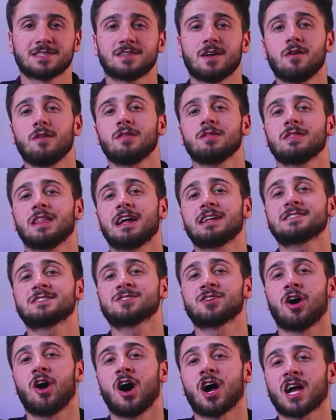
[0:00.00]
So
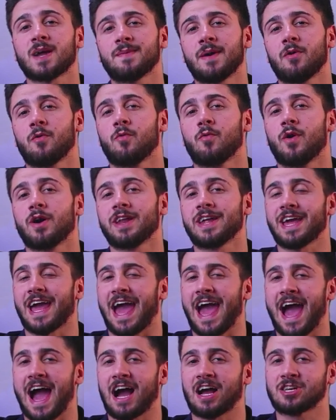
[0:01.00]
let's talk about what I
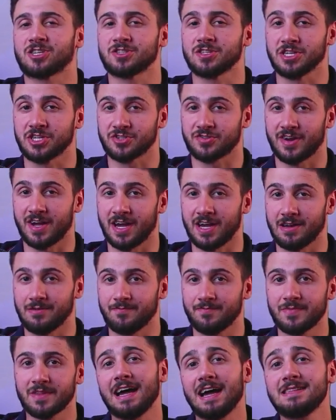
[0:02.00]
actually tried.
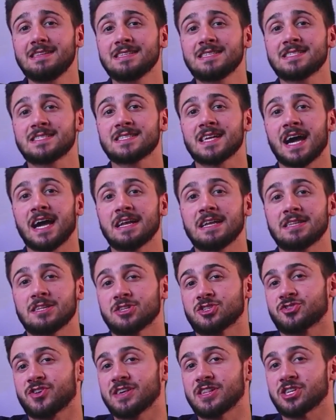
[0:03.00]
I decided
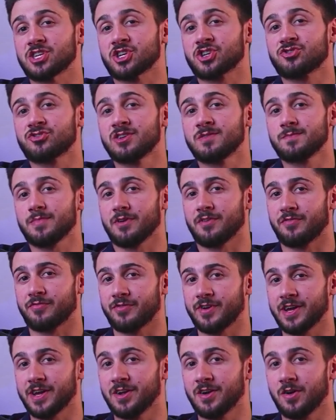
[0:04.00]
to try the shrimp
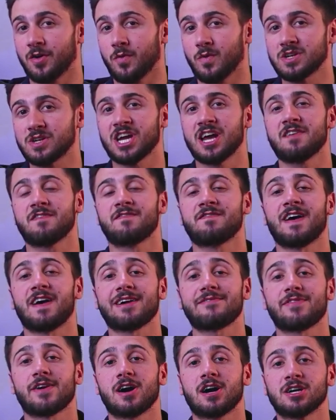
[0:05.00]
Alfredo, which had
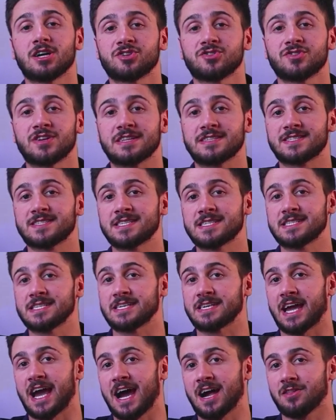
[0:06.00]
560
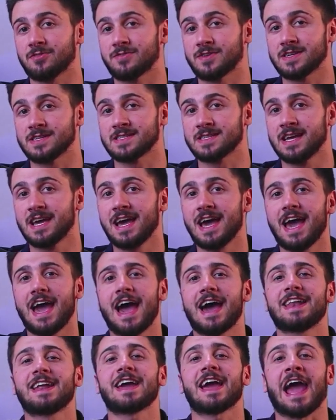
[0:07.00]
calories,
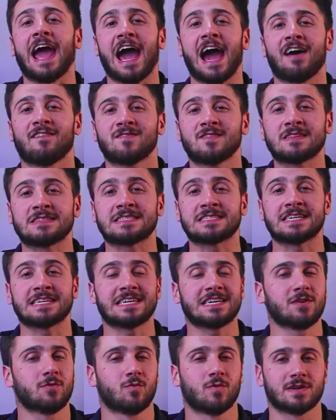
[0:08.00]
and I have to
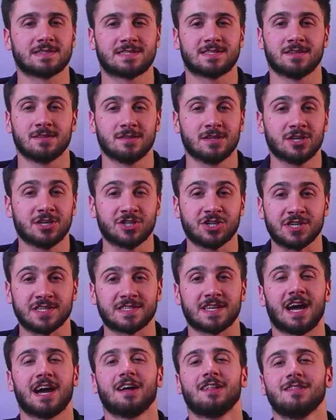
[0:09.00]
say it was
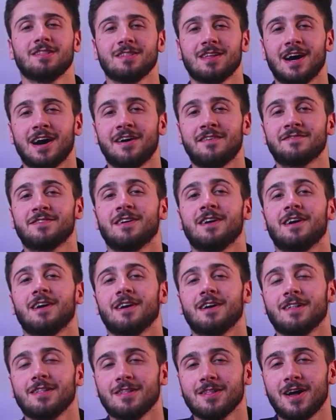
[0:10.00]
delicious. I loved,
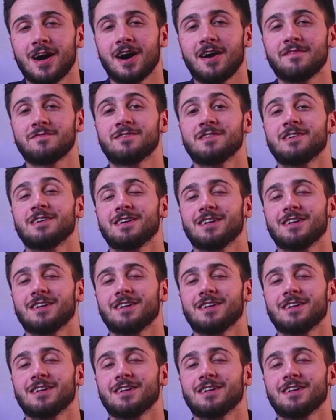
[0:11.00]
loved,